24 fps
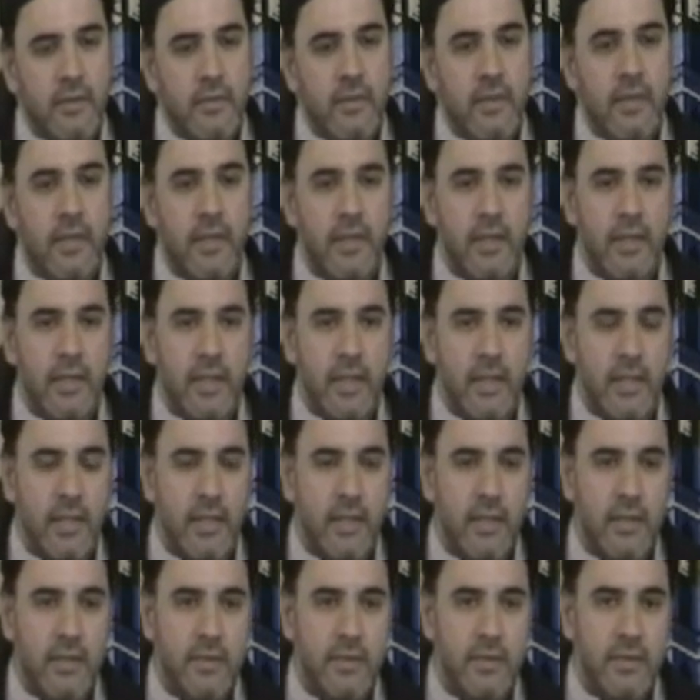that
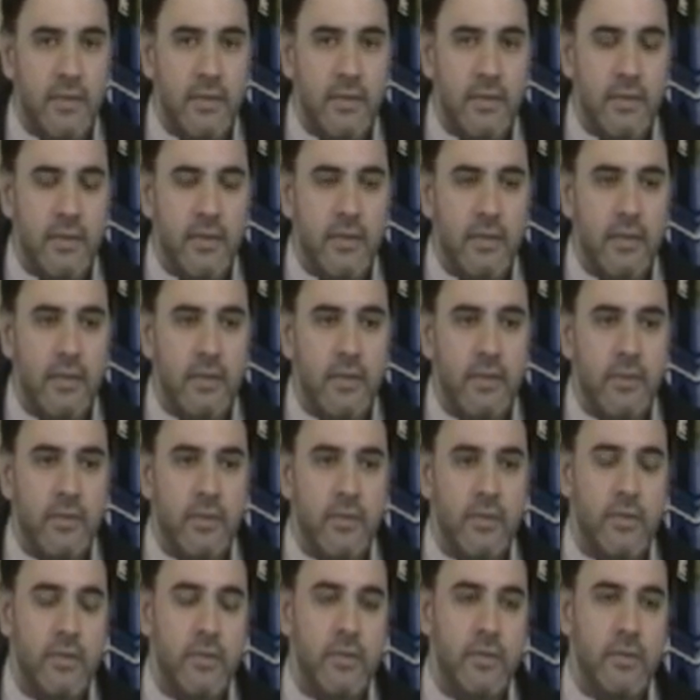leads
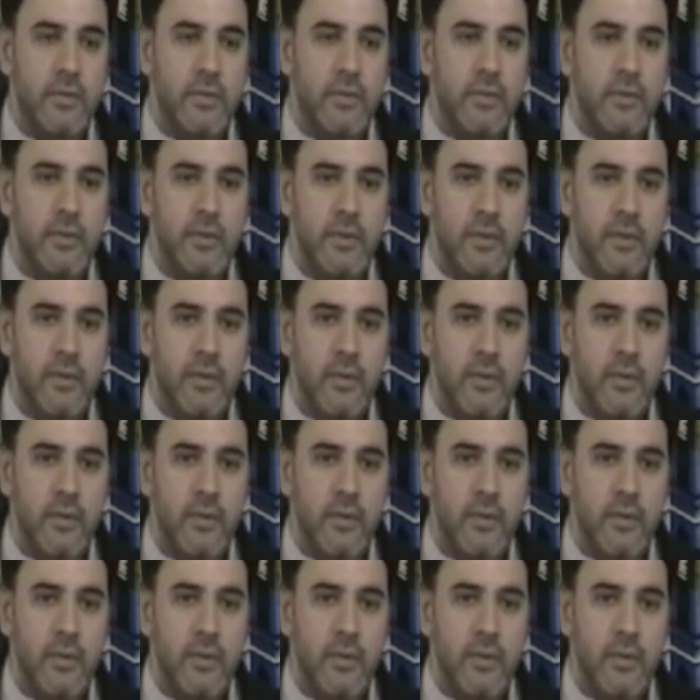to